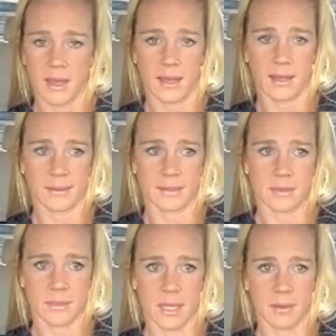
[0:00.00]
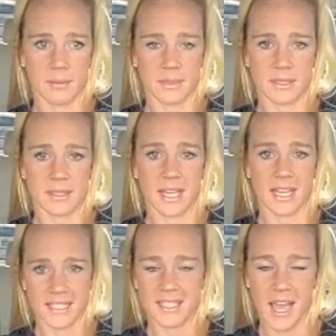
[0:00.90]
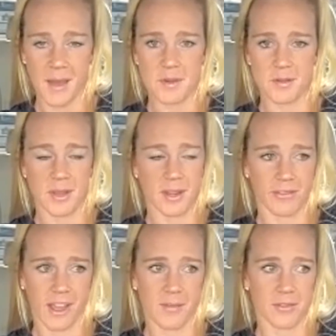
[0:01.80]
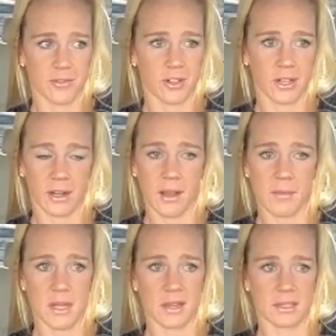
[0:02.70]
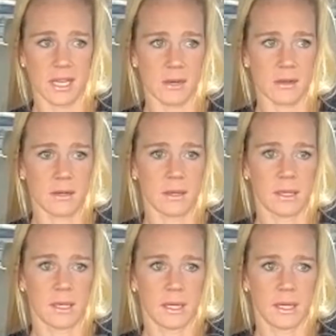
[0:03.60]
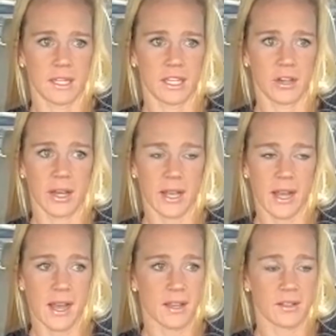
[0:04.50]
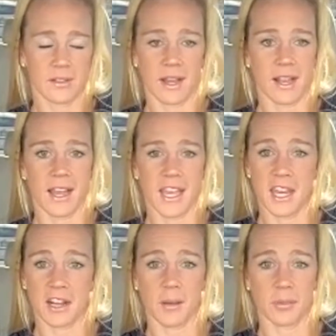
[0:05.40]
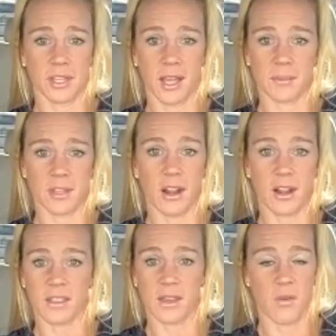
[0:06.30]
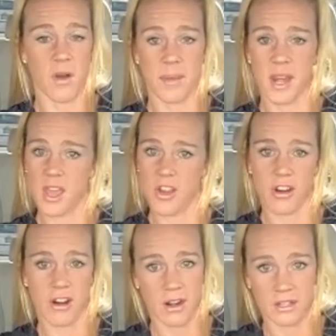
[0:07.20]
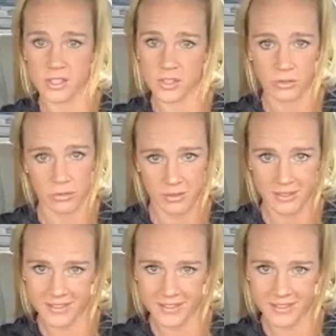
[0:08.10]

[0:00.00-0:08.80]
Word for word: And sometimes that's happened to me in a fight before, and it got me knocked out. You know, I got I got hit a couple times hard, and I thought, well, I'm going to hit her hard too.